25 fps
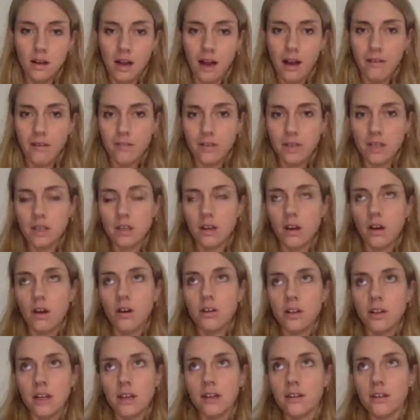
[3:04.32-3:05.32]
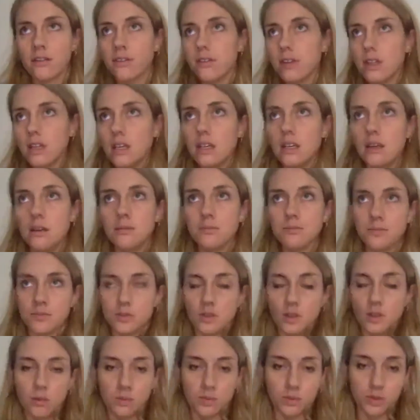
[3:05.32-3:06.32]
having unhealthy
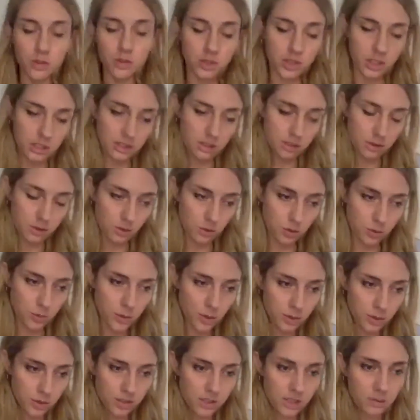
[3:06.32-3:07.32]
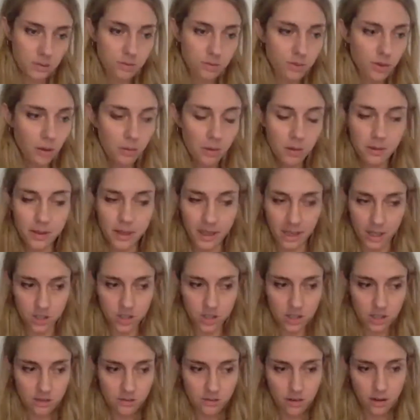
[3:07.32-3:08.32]
approaches to sports. They're probably
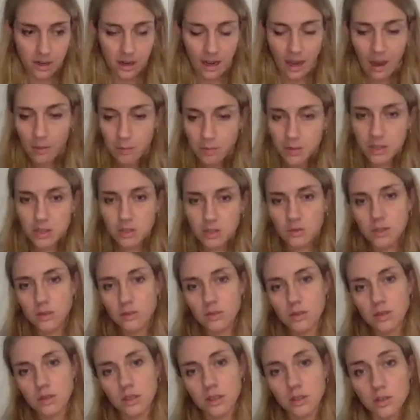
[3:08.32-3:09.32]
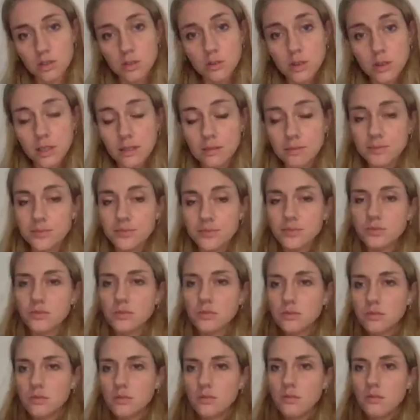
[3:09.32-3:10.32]
actually very happy doing what they're doing.
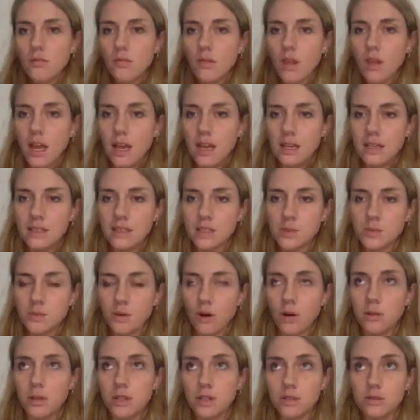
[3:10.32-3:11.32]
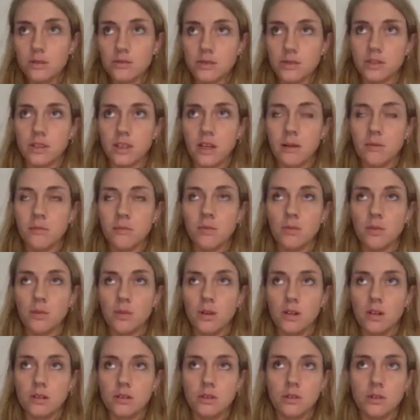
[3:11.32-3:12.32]
And it's probably good for them,
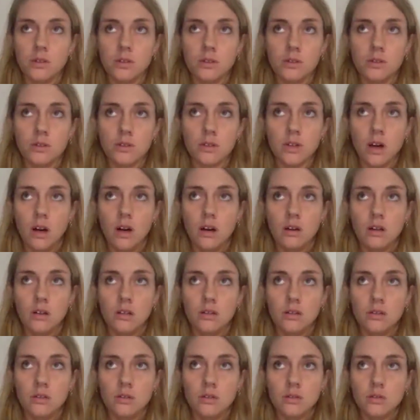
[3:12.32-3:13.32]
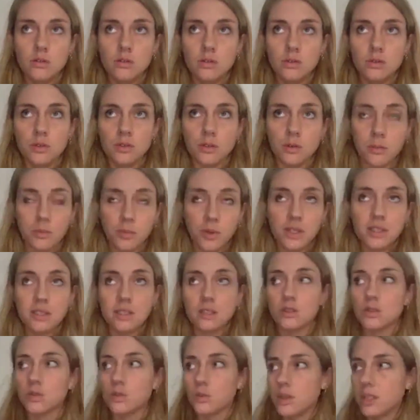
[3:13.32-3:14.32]
well, you know, uh, to compete
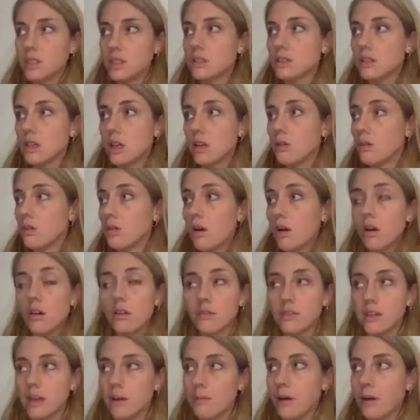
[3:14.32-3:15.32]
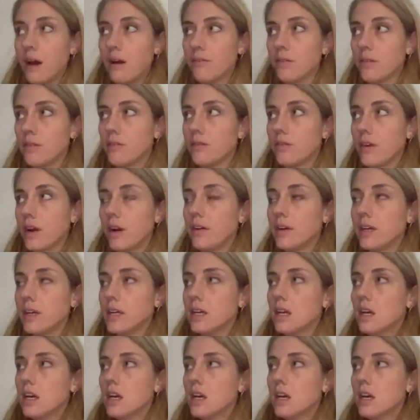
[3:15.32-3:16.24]
and to win. And, and a lot of them have a very